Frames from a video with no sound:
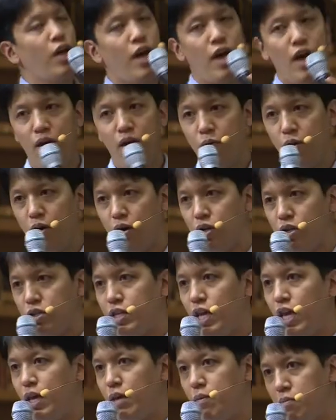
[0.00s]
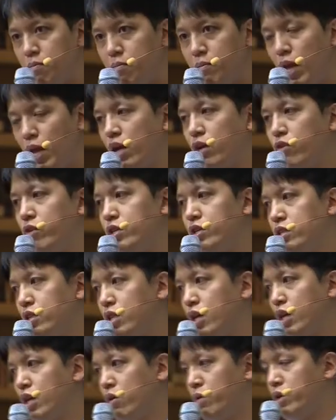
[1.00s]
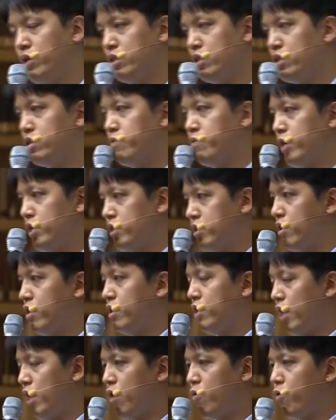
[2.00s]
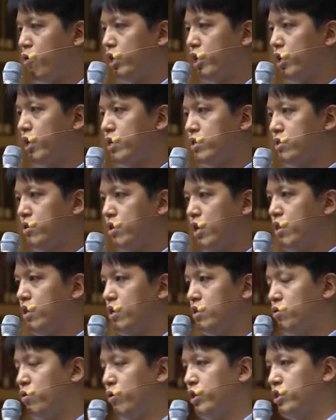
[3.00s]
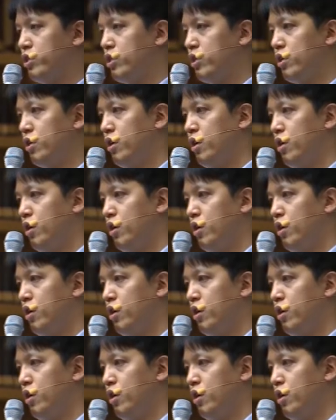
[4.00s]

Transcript: have a same characteristic, which is basically they are working as a data storage,